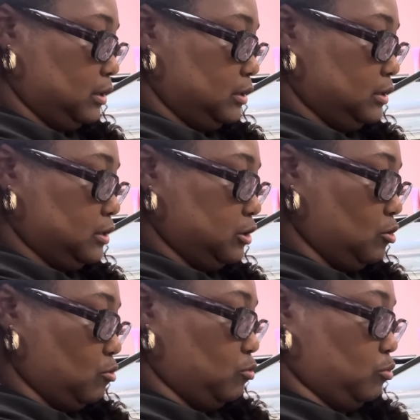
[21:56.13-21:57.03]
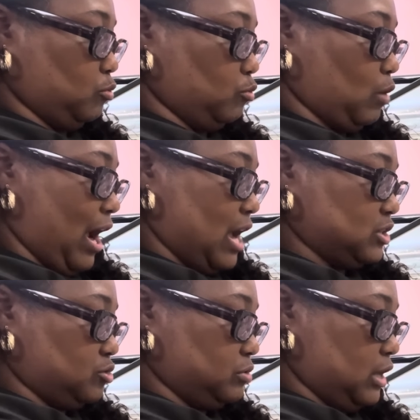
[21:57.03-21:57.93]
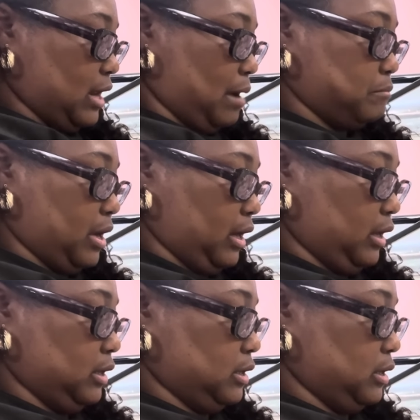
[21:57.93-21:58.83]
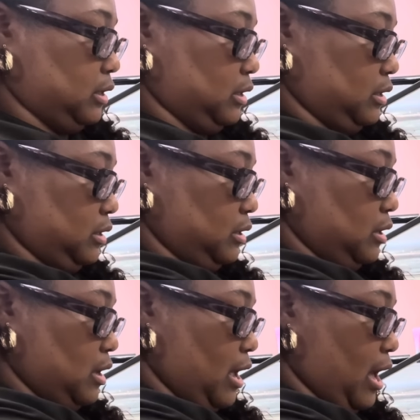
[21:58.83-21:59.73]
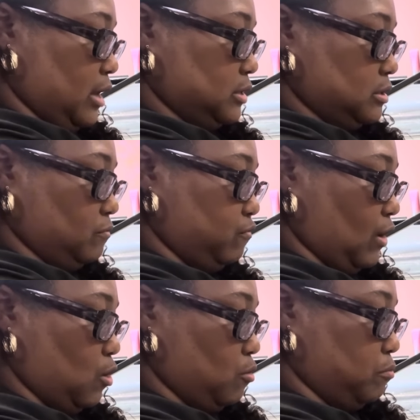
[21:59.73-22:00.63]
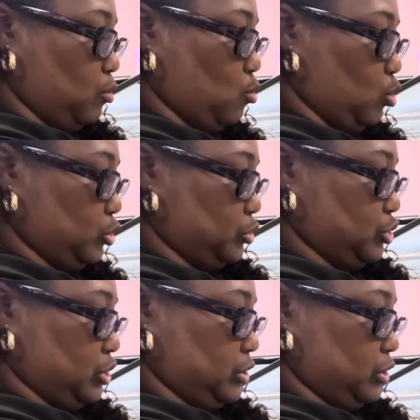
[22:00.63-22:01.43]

this little riser that I made out of some foam boards.